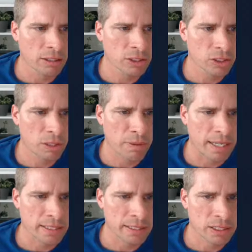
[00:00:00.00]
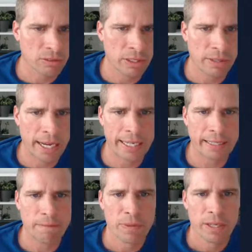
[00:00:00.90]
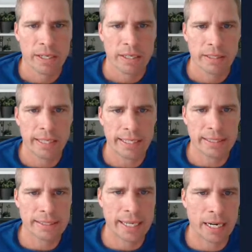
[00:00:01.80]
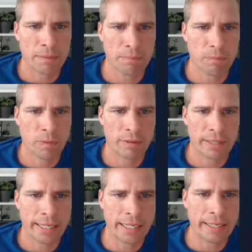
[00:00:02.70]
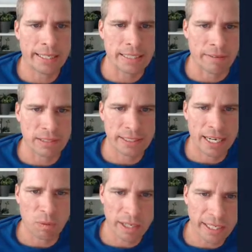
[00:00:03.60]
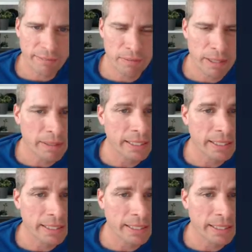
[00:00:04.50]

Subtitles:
So the deposit is $309. They can set up whatever they need. It's obviously not working for me because